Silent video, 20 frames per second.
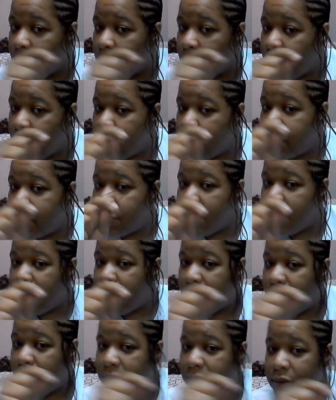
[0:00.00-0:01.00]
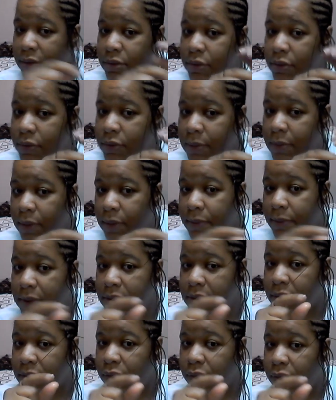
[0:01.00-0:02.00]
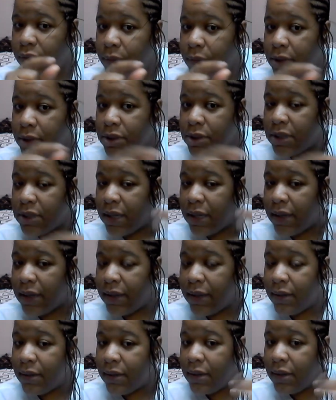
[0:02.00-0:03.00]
Okay, so I've got 2 small pieces from each side.